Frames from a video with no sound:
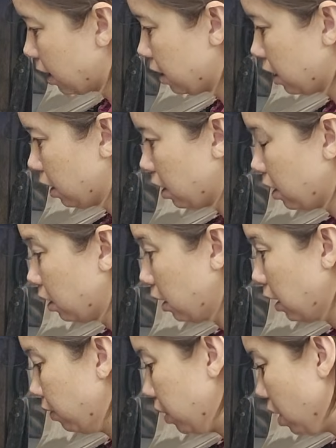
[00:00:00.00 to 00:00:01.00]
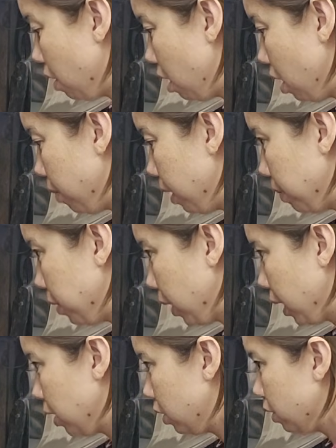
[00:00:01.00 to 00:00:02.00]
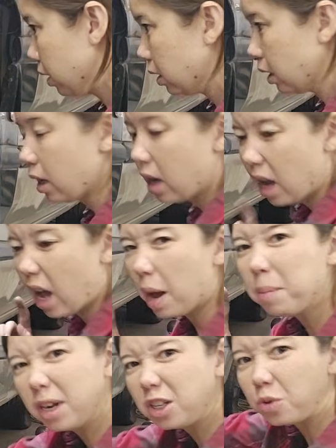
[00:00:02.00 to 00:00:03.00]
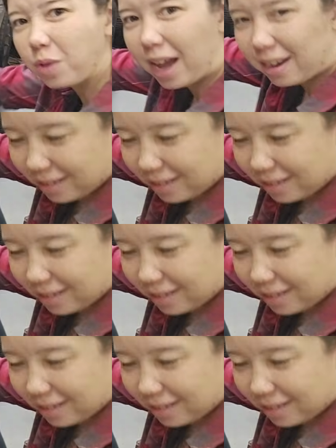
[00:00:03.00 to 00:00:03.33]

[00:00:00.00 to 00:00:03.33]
to lift the arm up so I can do this. I'm gonna do that.